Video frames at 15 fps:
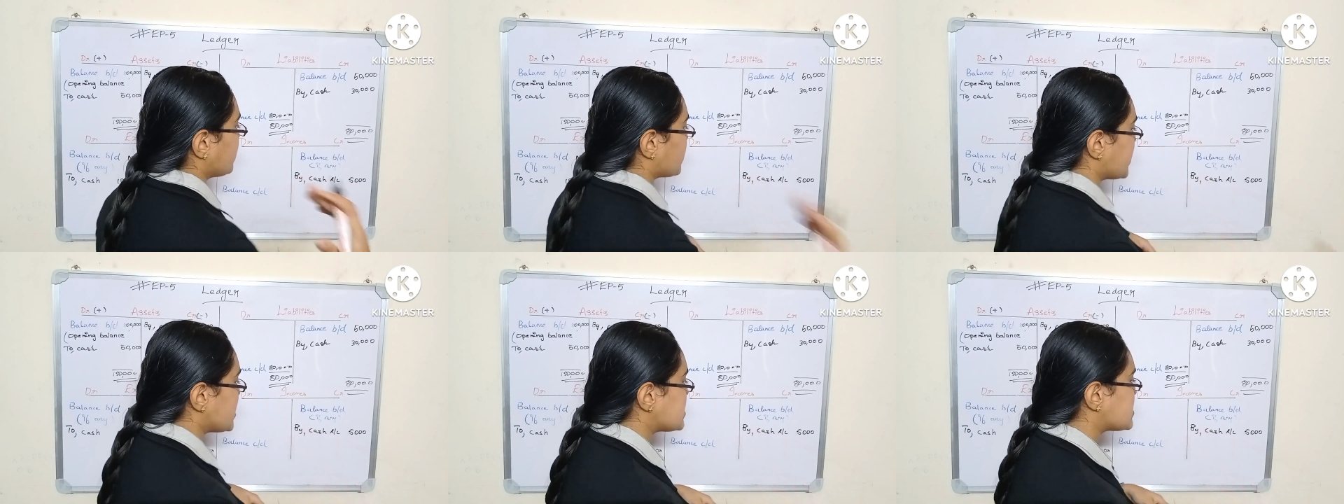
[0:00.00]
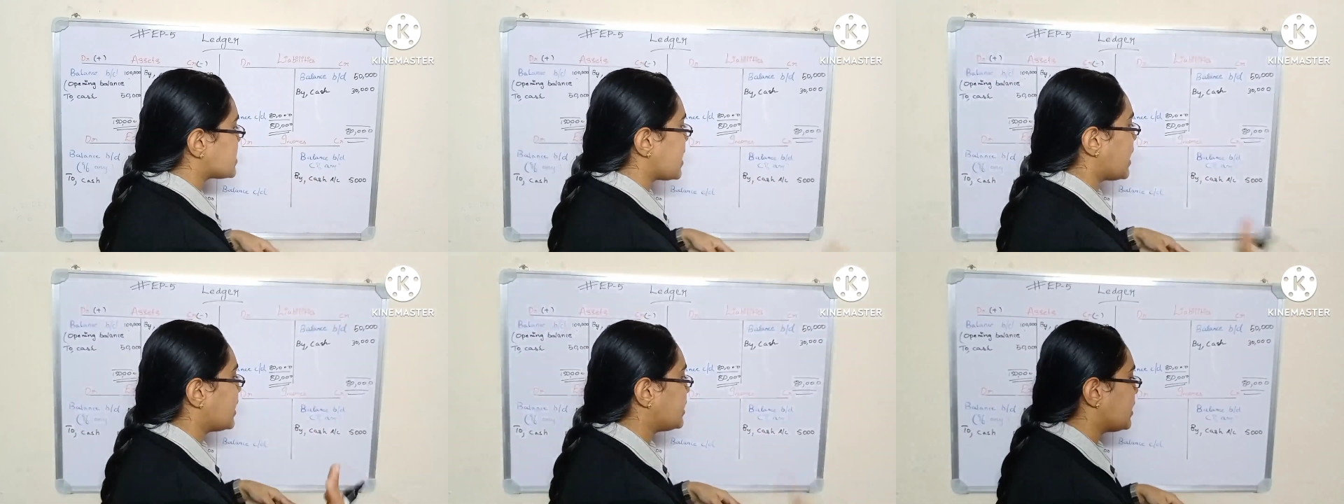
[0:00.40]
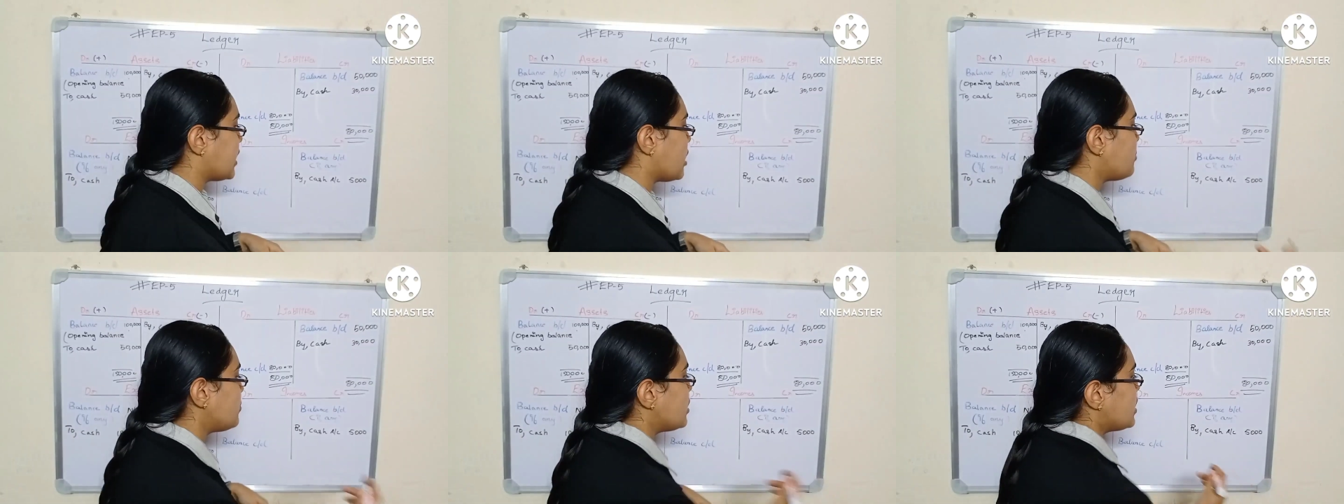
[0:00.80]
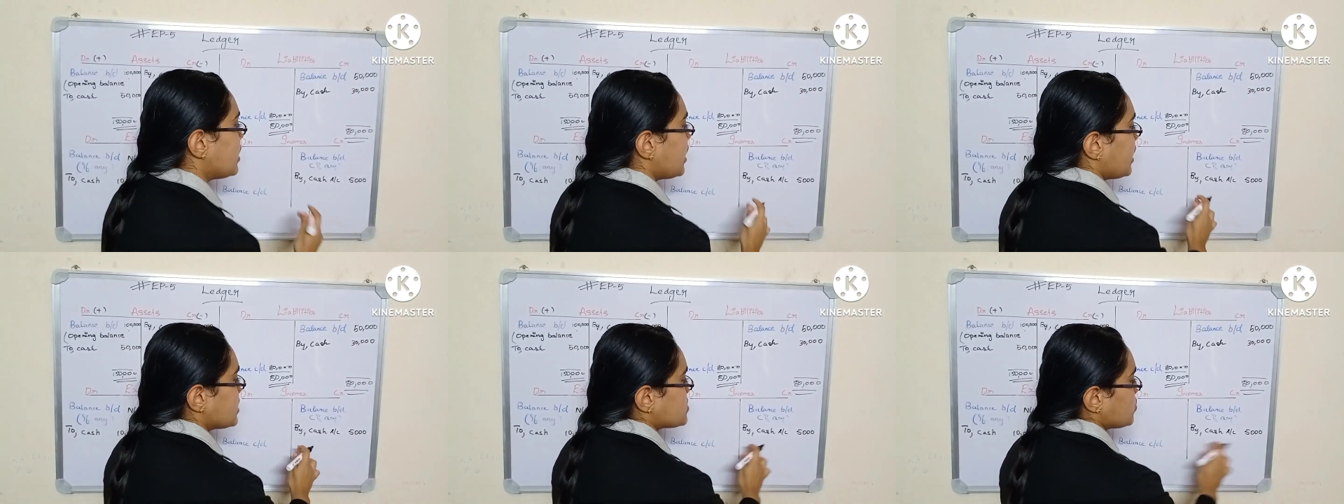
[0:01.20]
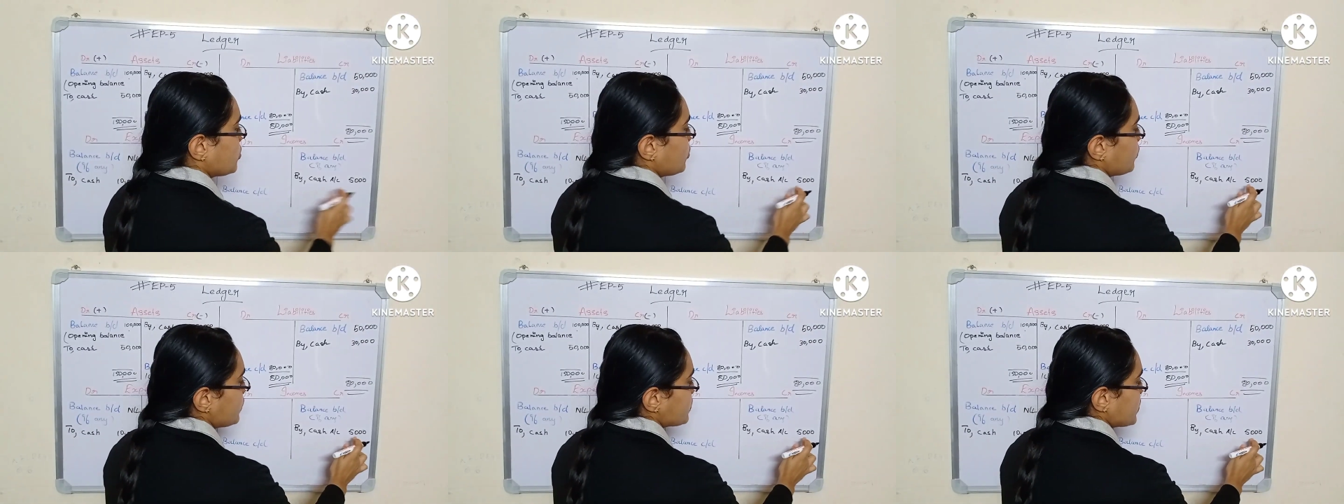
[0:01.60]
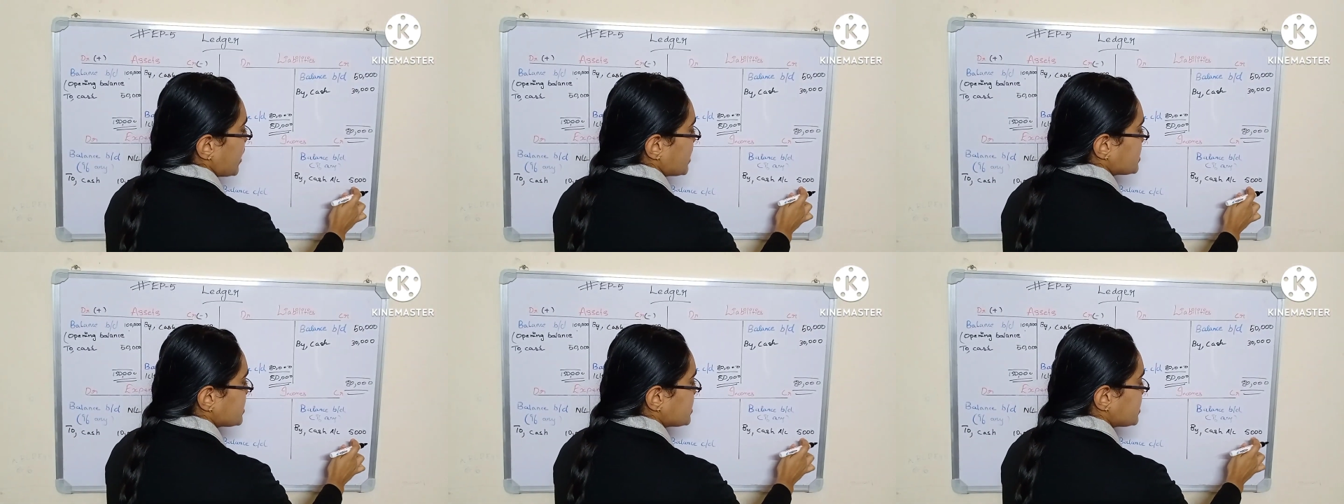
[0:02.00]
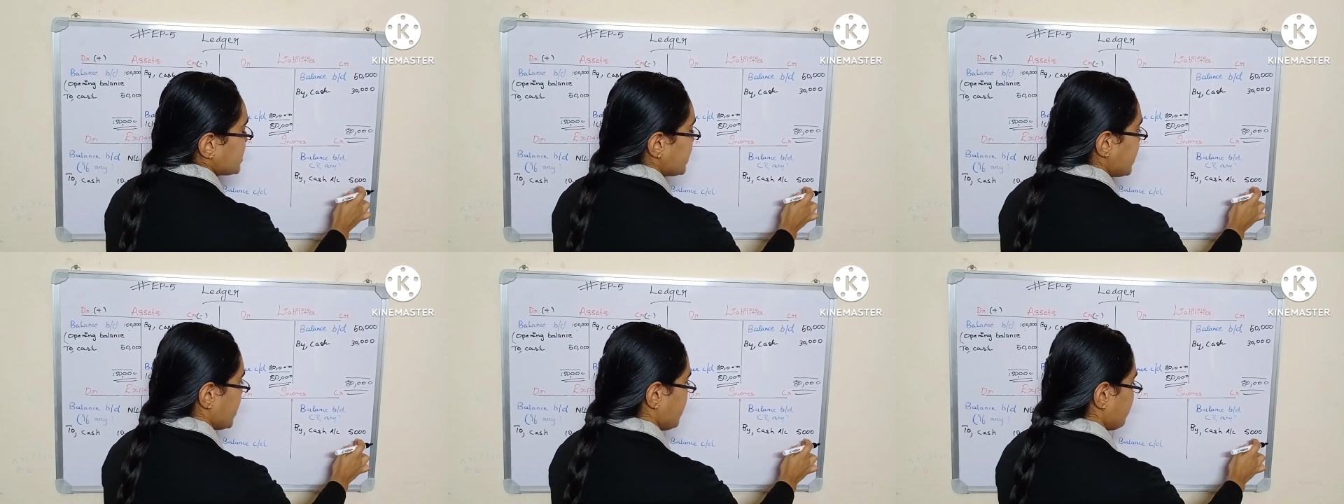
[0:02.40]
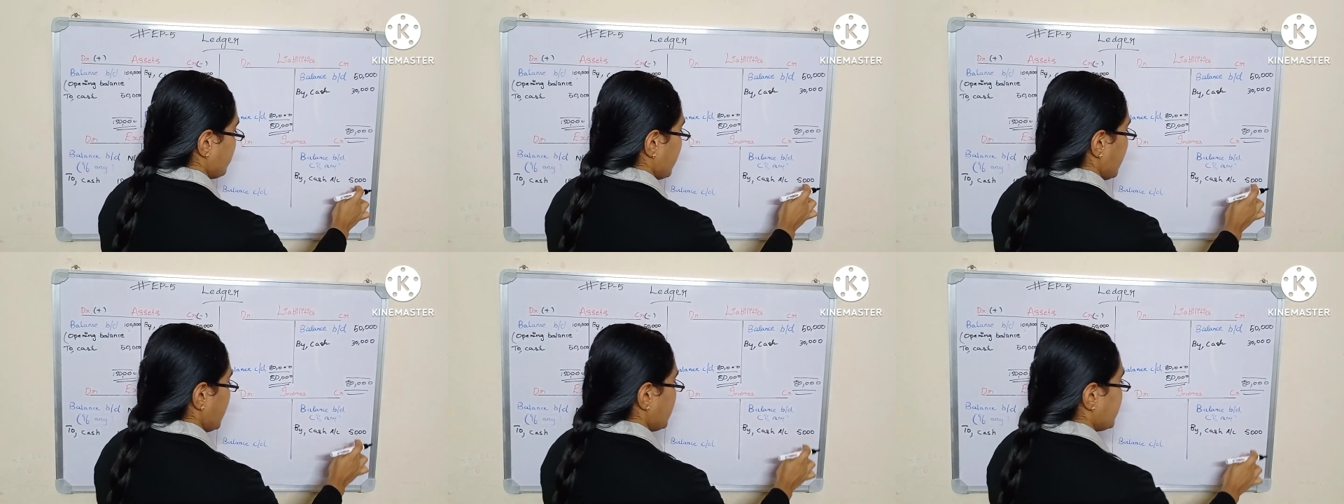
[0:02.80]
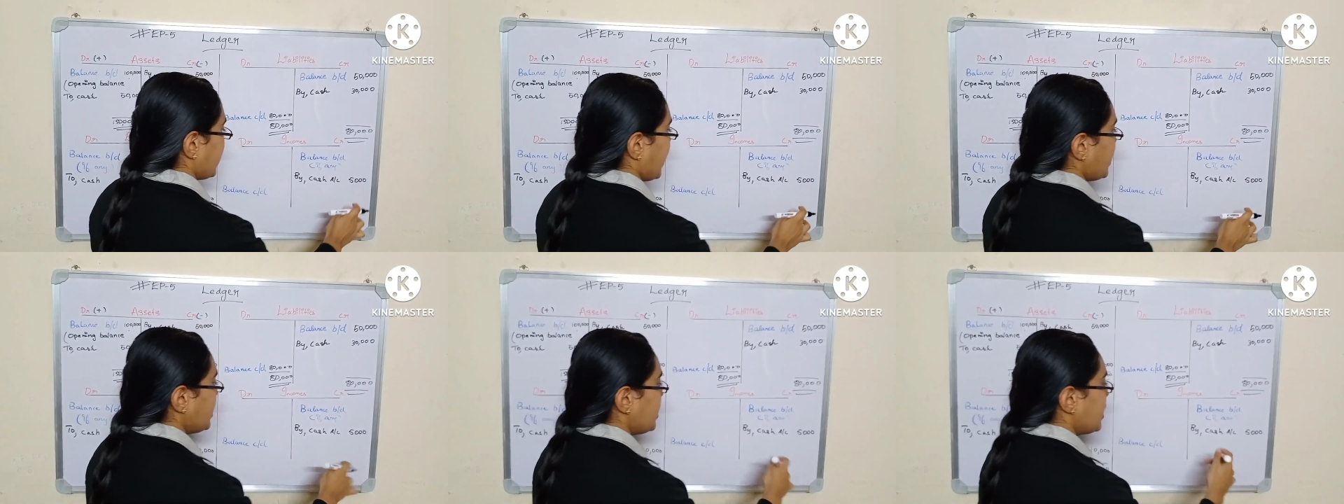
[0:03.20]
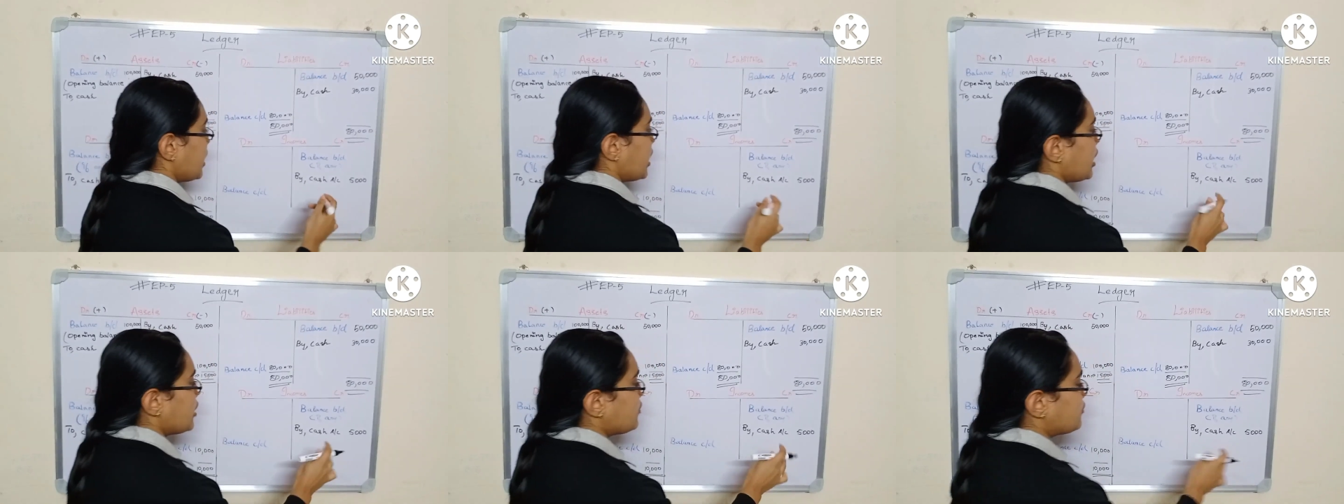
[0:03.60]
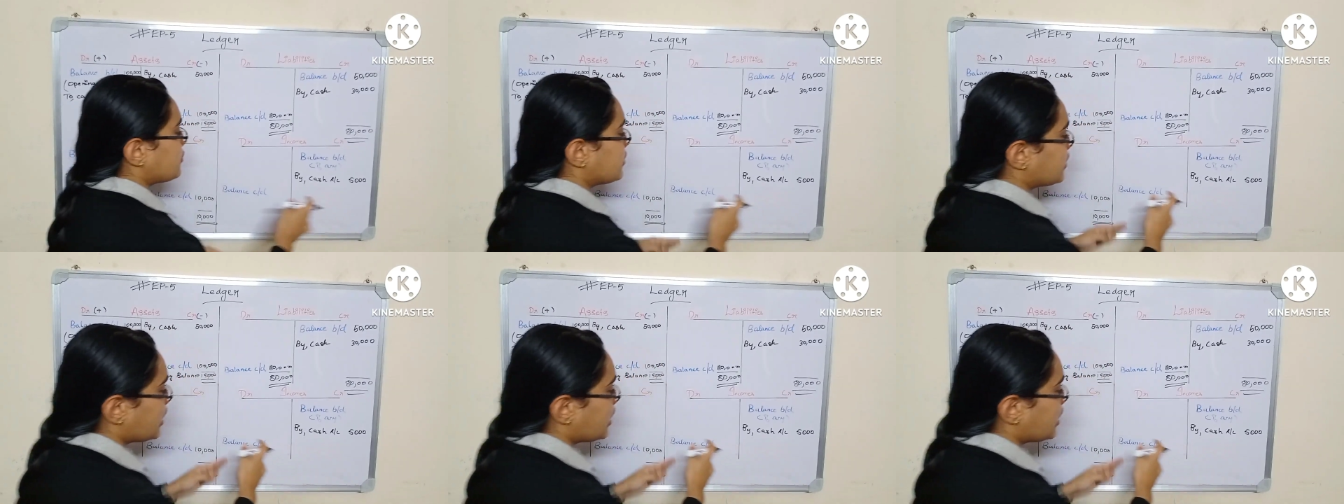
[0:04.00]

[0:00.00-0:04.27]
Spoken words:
increased income, so you will write it here. Then if